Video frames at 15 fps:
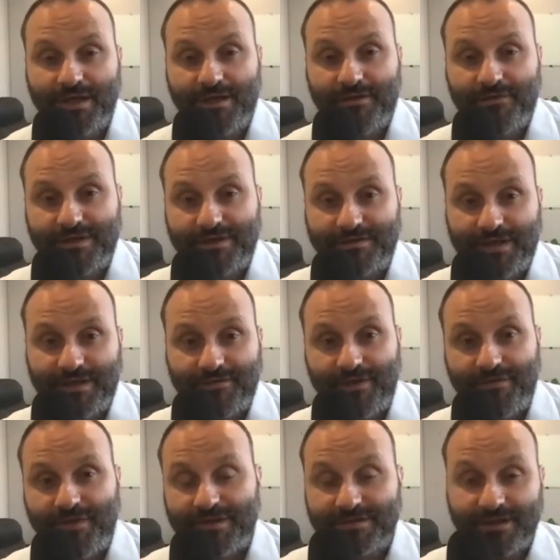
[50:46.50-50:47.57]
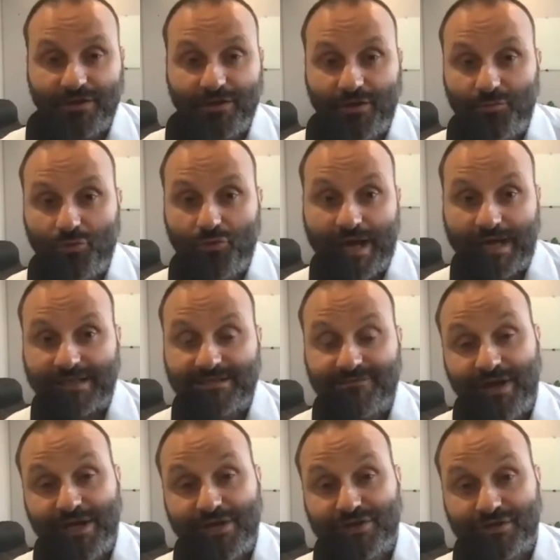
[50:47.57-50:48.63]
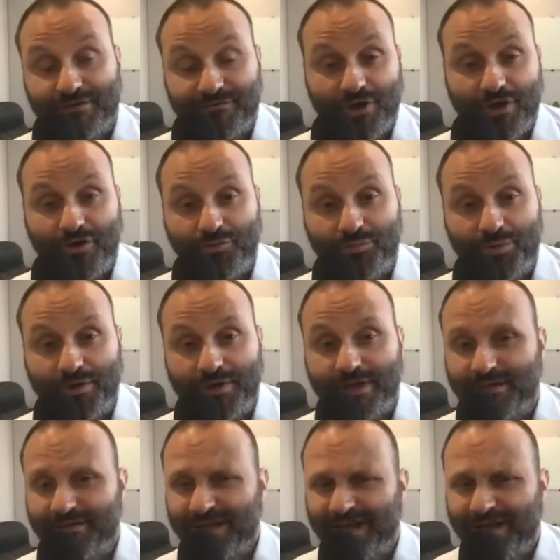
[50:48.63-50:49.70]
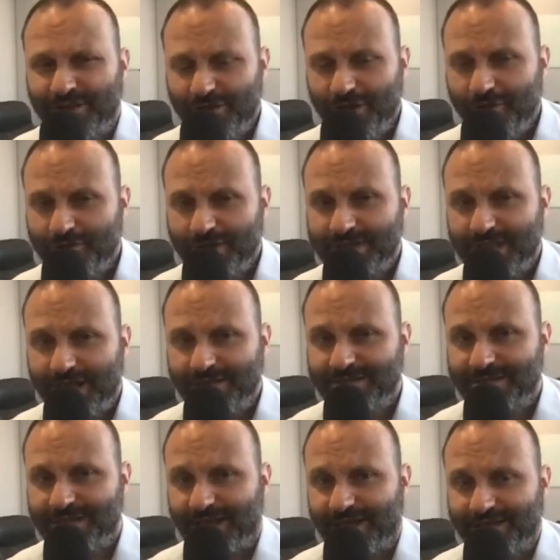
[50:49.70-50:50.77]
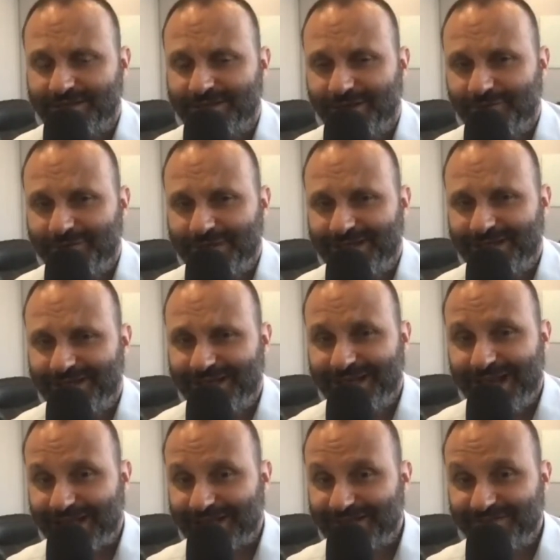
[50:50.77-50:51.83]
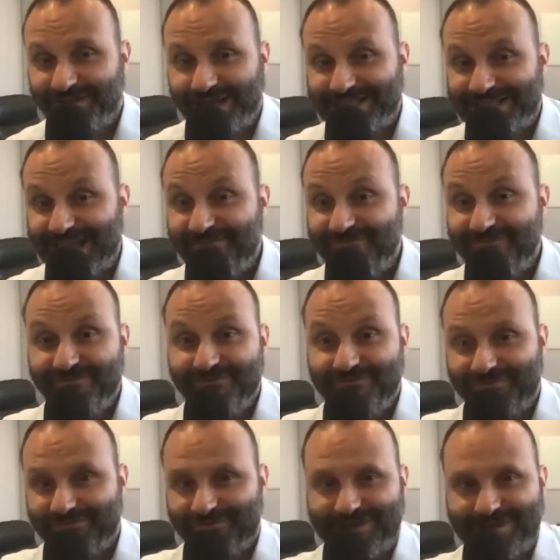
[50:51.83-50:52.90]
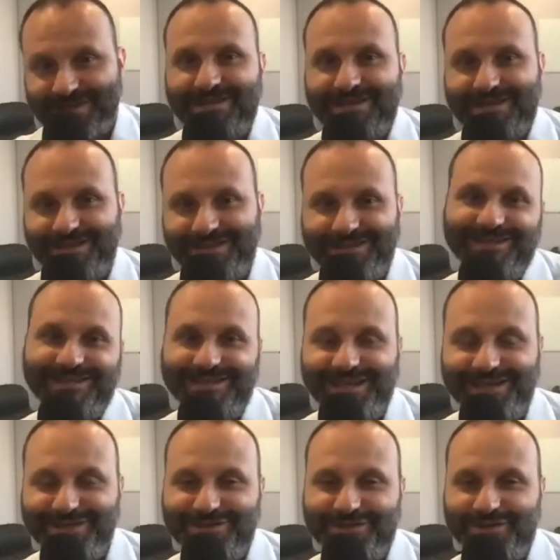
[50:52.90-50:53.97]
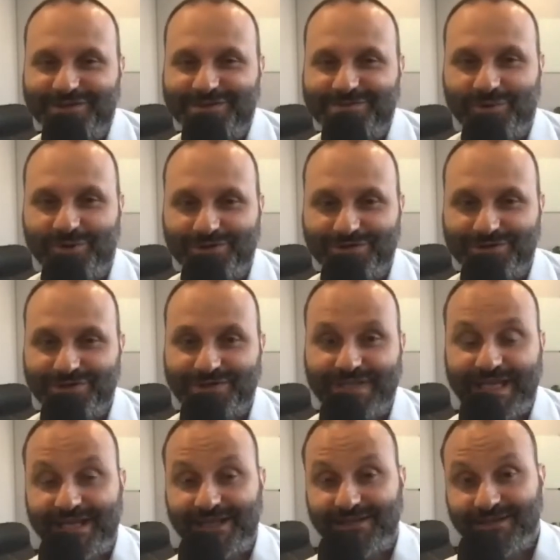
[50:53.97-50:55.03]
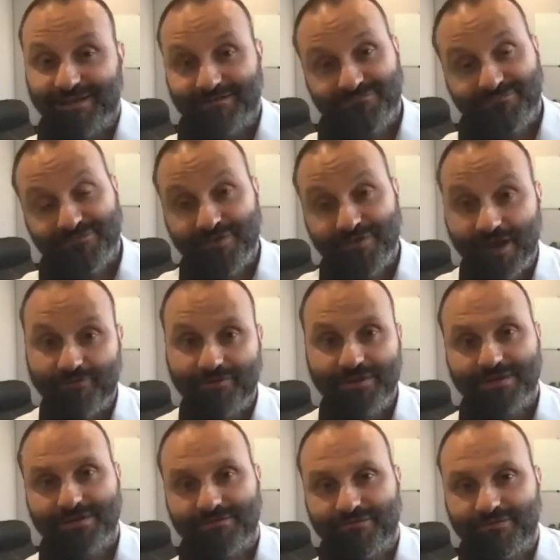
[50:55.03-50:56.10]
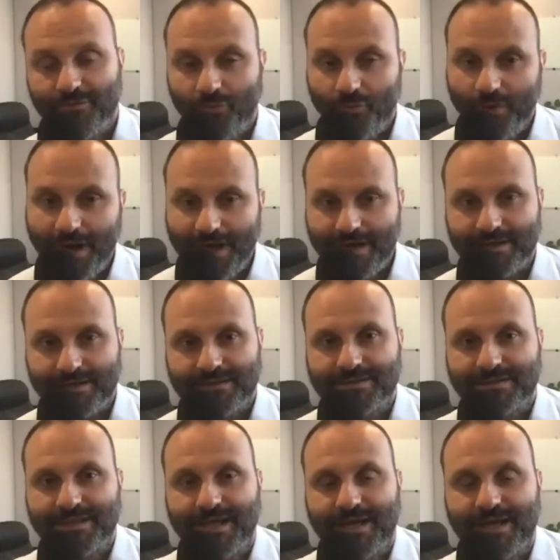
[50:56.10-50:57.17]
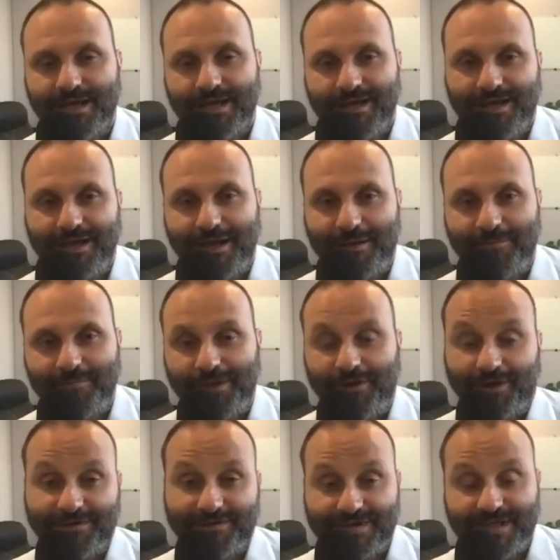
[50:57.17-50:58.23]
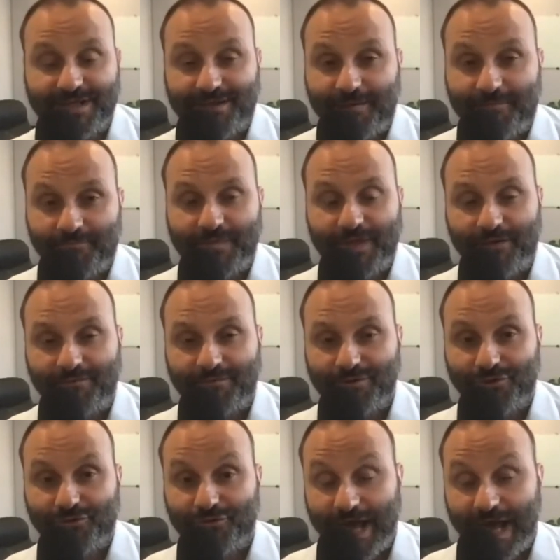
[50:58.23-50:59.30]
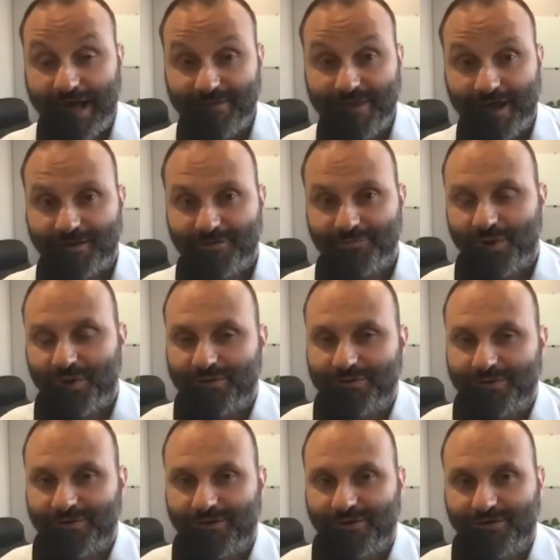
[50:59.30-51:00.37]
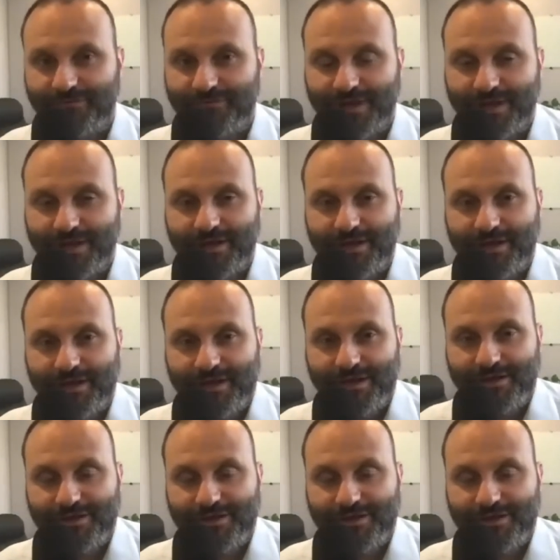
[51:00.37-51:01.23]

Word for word: there, there, there's a lot more activation of your whole body. And yoga does that, you know, it, it activates everything in, in each of those postures and in very different ways. Um, and I can see that, you know, you could add that component of, you